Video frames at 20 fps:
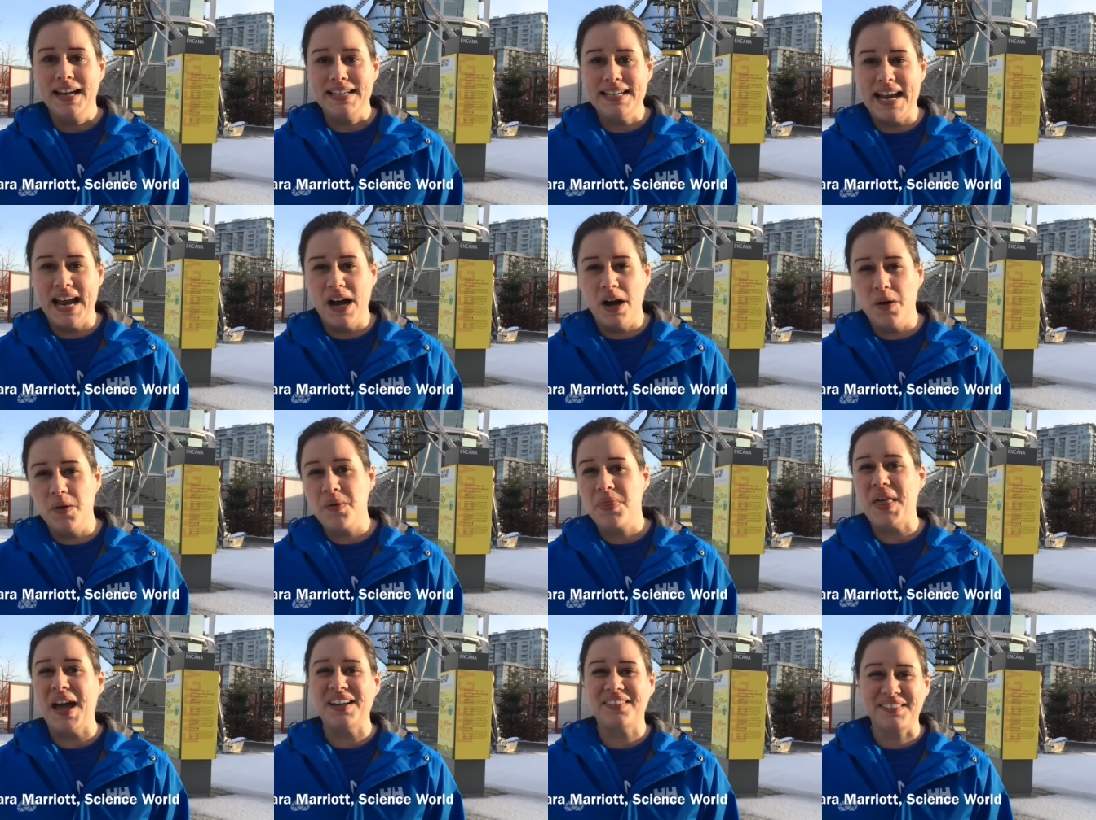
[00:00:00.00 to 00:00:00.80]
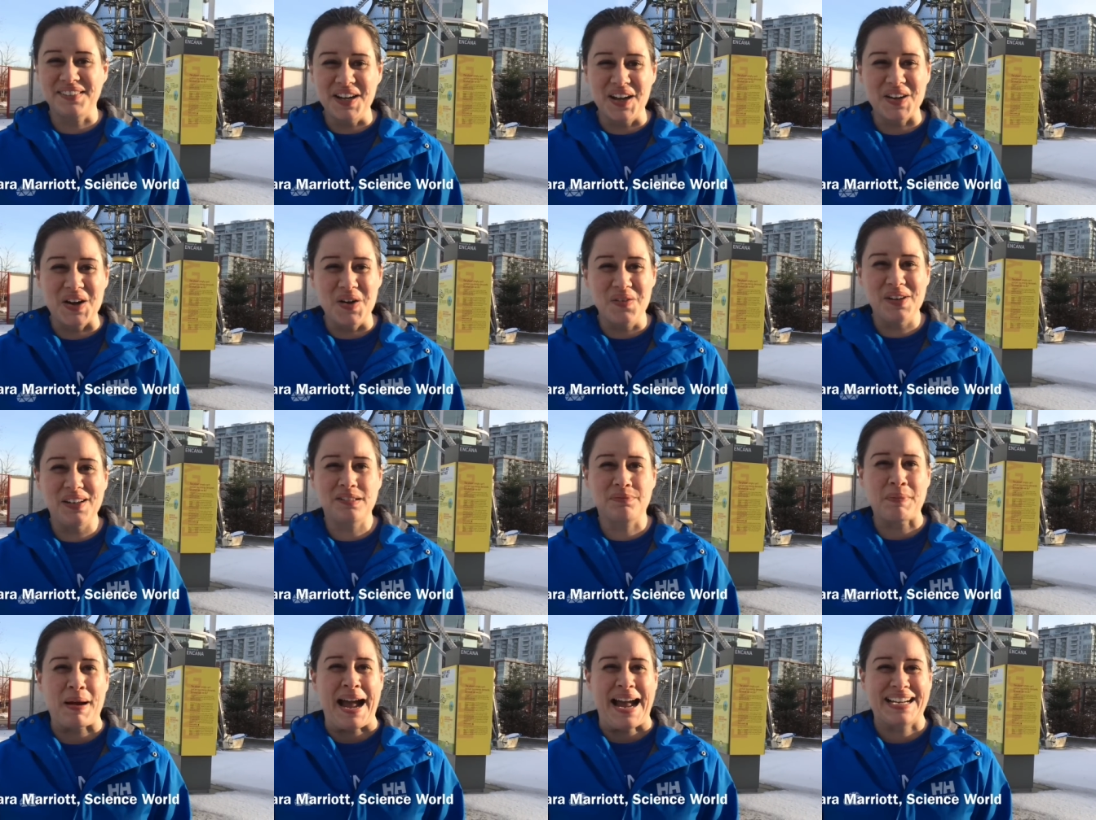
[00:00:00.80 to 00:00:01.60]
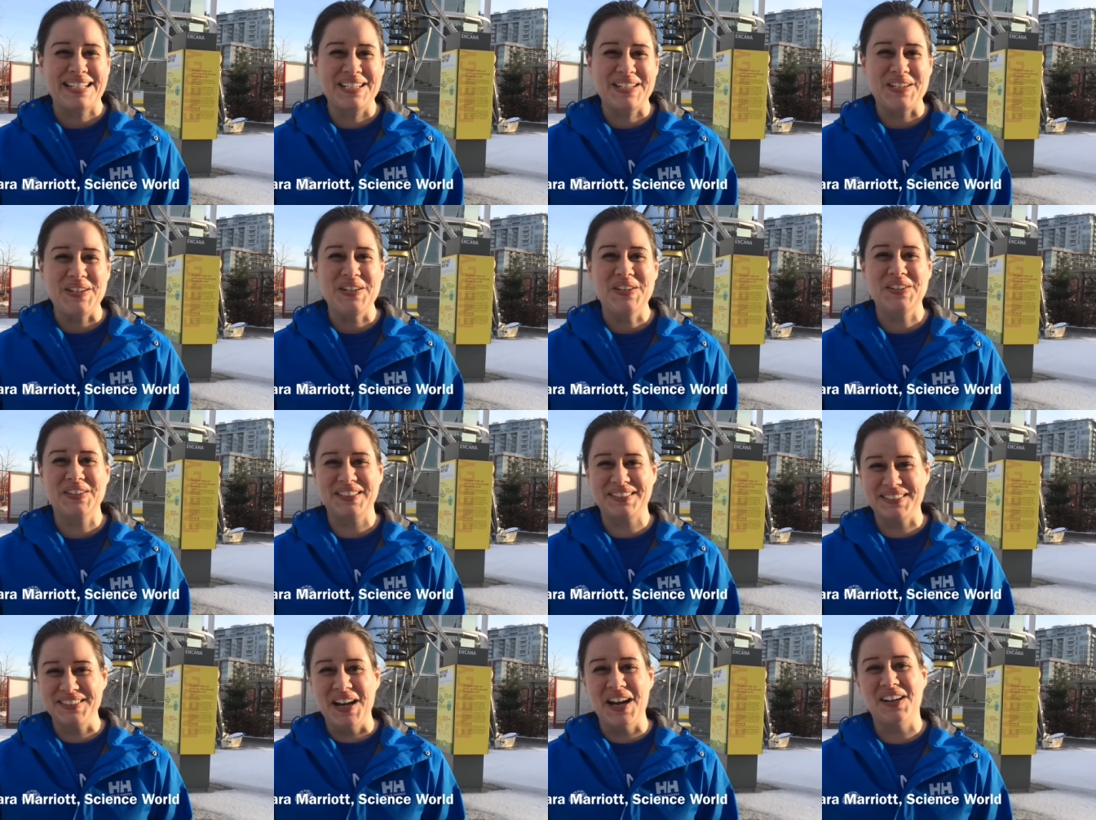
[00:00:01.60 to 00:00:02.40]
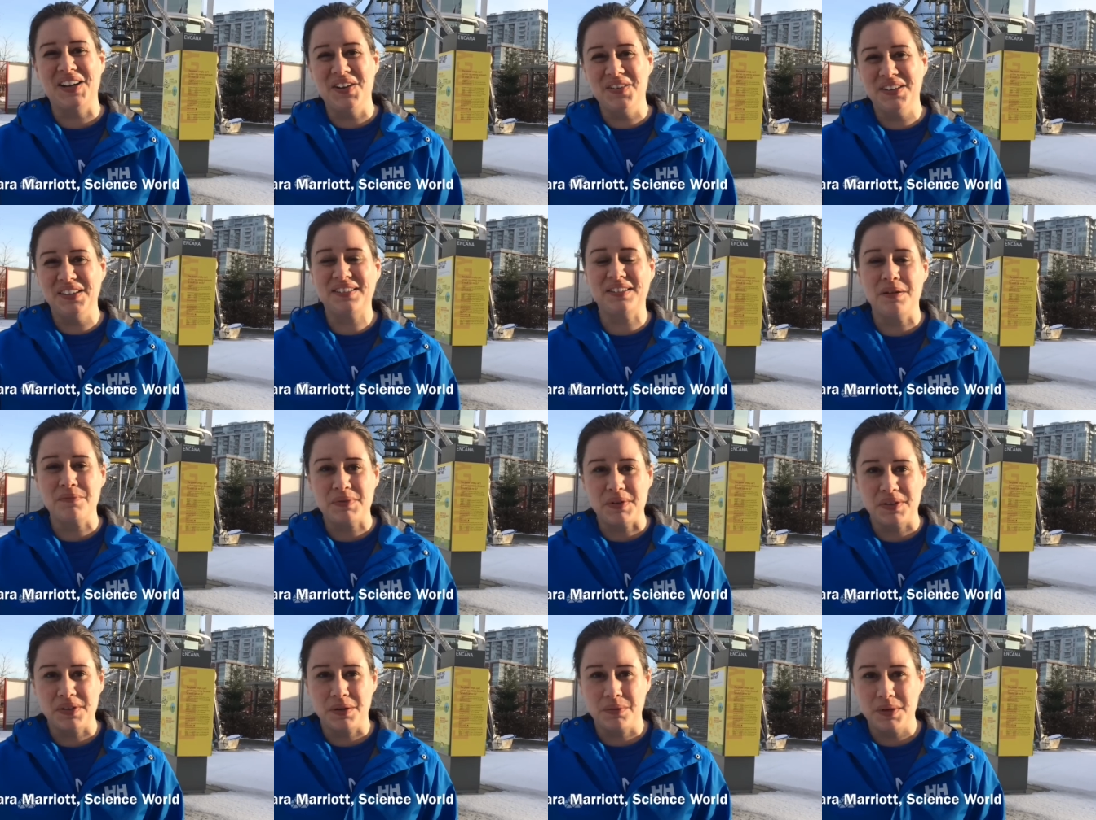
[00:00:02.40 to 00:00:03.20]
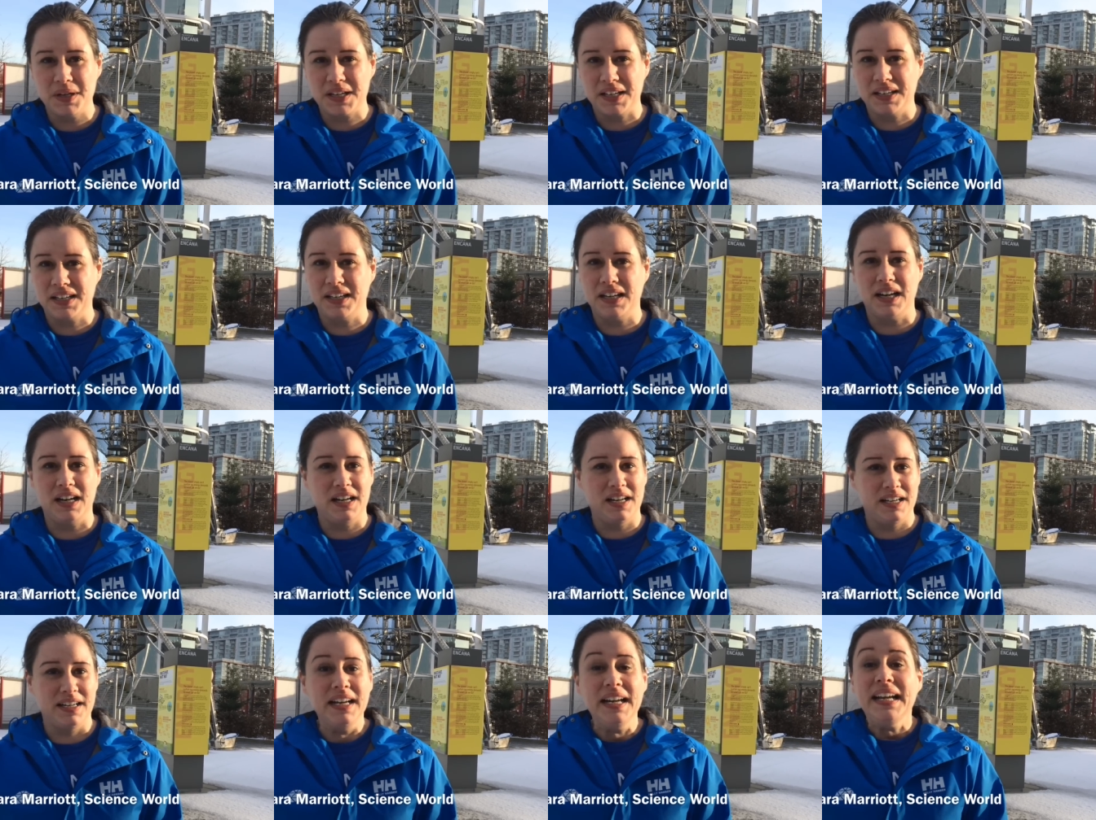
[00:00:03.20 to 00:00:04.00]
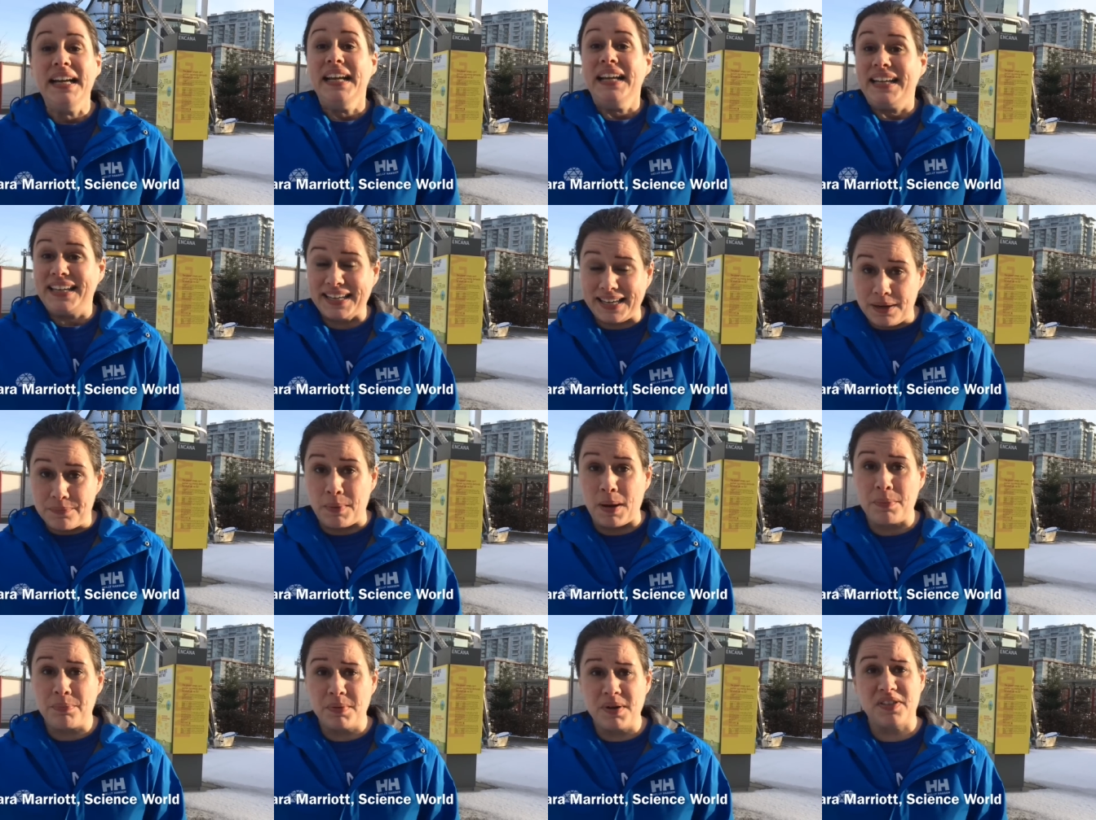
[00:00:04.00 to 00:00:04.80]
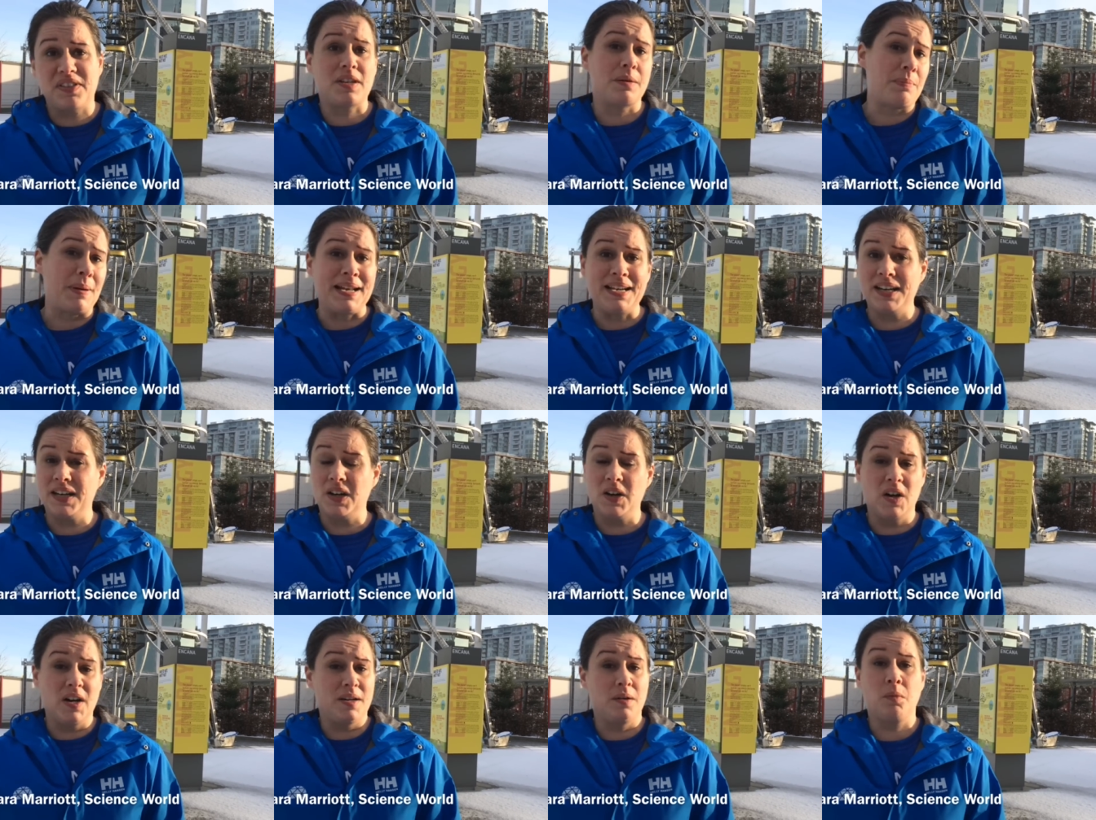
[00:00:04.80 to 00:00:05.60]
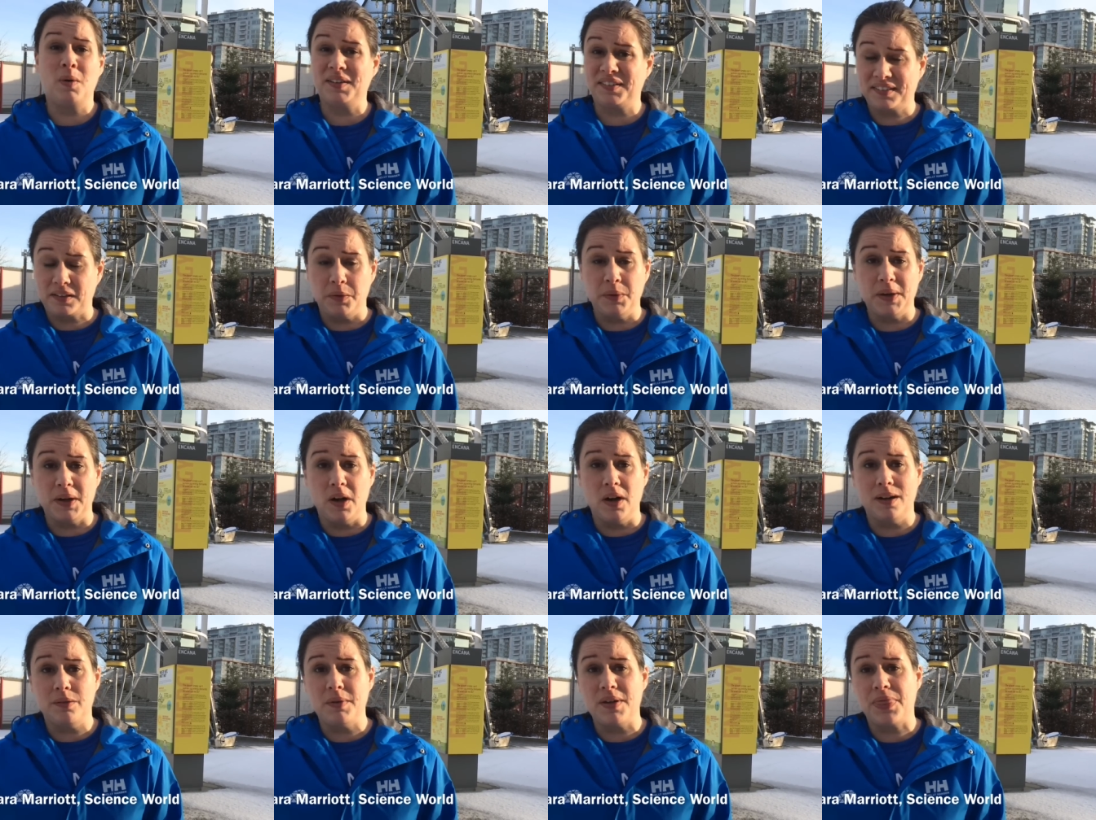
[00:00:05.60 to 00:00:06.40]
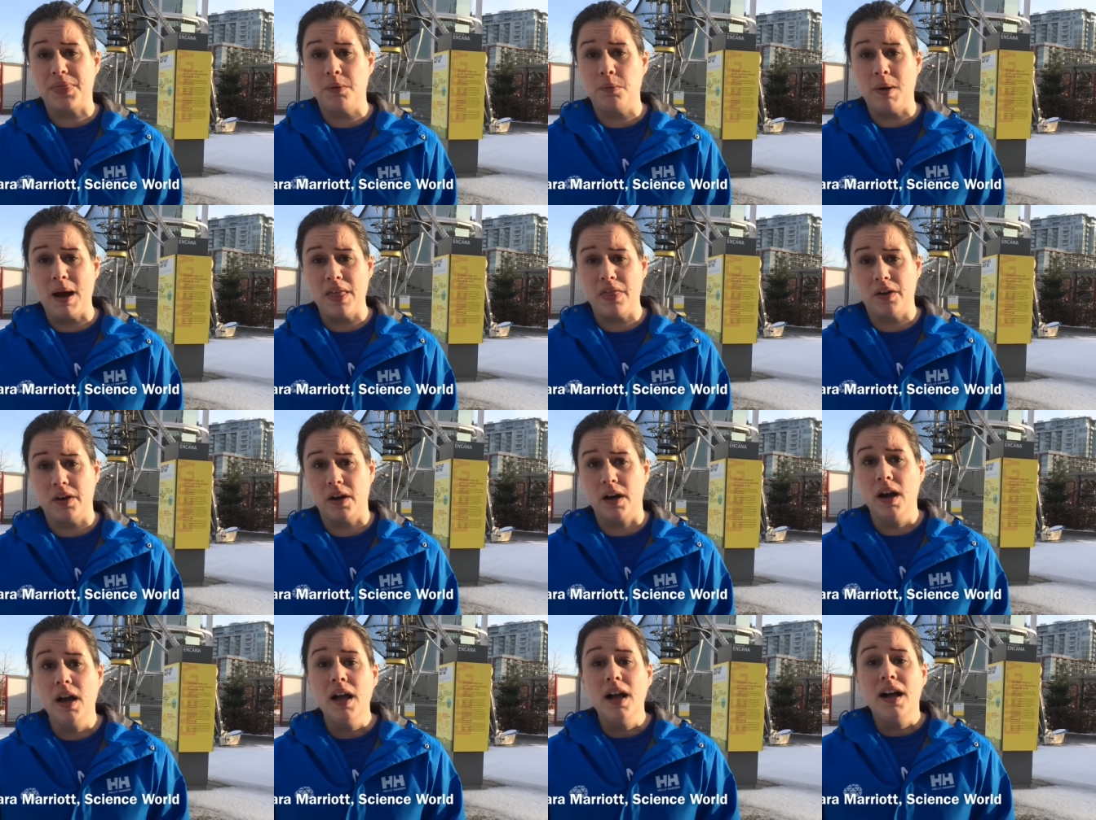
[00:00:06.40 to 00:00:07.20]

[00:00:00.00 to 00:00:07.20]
Now, that's not always practical, or it's not always something that we can keep up with depending on what's going on with the weather.